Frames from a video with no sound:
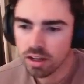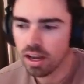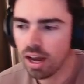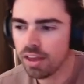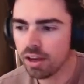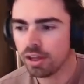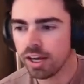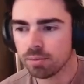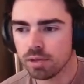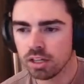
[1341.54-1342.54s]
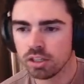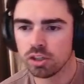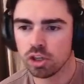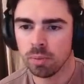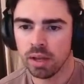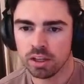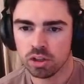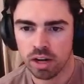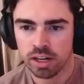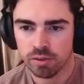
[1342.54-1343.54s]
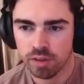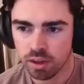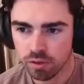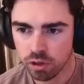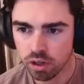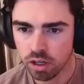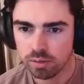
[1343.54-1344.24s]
And then he'll head up into the top lane to try and defend the Fiora.